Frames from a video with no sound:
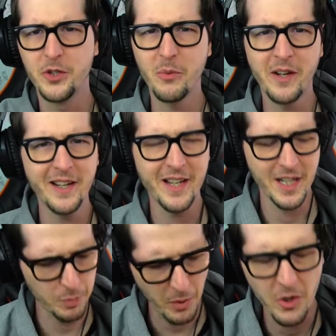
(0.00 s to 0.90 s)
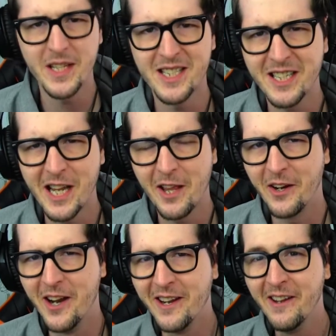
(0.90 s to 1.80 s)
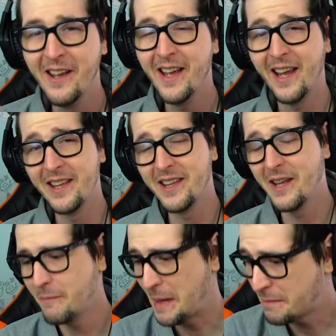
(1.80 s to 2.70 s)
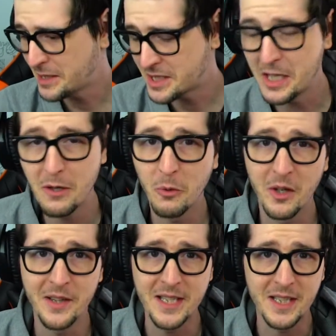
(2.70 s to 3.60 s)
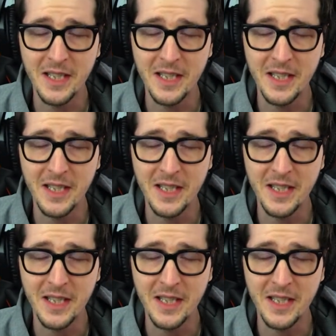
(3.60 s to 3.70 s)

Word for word: So we're gonna explore this together, and then maybe see where this